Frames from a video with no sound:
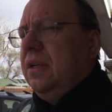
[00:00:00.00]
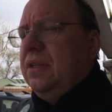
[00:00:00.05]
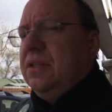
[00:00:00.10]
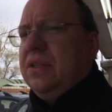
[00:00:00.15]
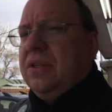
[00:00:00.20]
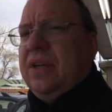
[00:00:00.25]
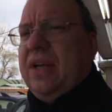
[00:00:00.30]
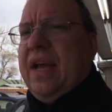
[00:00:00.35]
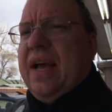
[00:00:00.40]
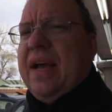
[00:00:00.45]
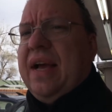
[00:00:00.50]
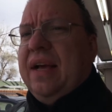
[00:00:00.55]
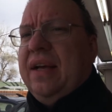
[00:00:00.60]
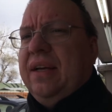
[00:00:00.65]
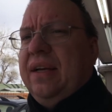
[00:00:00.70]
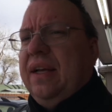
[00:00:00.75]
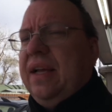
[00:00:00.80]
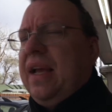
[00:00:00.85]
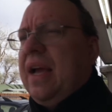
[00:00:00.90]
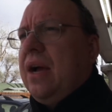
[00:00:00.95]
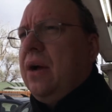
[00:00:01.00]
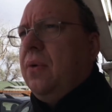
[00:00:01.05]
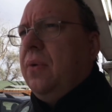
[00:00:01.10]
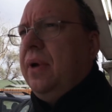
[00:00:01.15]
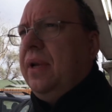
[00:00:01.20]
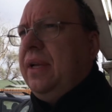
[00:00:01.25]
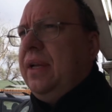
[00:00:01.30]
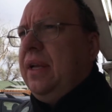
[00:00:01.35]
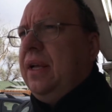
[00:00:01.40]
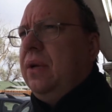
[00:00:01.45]
So yeah, it got
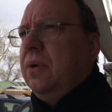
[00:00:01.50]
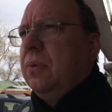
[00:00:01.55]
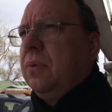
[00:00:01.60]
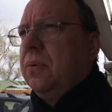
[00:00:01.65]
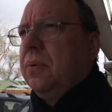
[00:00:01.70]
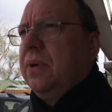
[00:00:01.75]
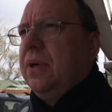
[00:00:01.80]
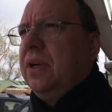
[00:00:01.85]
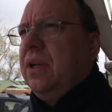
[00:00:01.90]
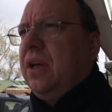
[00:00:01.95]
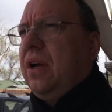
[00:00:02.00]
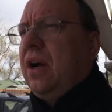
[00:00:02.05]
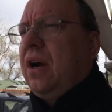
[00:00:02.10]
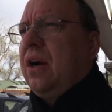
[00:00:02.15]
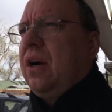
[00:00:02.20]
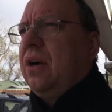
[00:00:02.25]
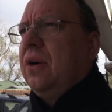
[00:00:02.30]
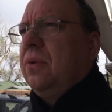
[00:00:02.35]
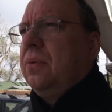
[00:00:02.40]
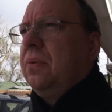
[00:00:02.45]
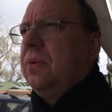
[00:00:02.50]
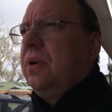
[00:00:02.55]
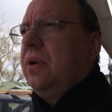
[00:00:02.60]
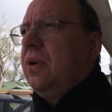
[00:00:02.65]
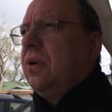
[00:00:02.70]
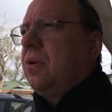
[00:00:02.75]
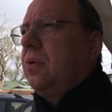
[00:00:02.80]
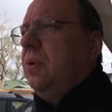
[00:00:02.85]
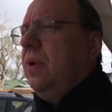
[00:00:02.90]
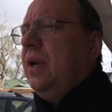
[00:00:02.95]
windy real hard,
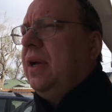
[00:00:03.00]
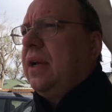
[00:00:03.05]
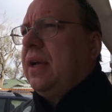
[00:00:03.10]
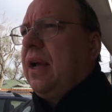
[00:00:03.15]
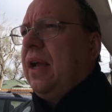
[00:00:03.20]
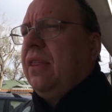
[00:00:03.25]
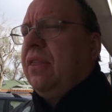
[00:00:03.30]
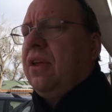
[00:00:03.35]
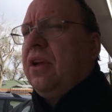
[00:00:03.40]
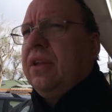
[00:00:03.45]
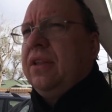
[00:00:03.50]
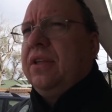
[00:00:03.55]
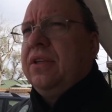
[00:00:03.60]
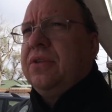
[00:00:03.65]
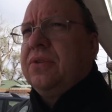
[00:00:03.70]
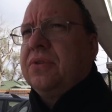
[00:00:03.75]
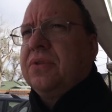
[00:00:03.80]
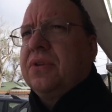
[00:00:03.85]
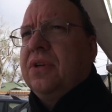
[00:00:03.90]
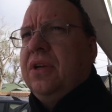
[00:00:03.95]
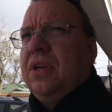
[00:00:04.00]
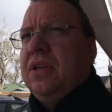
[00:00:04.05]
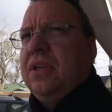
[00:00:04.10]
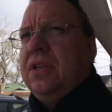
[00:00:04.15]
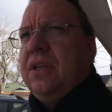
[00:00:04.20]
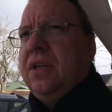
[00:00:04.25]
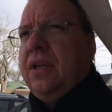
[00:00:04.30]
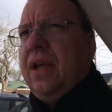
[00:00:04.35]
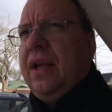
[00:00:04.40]
real quick. I thought this was going to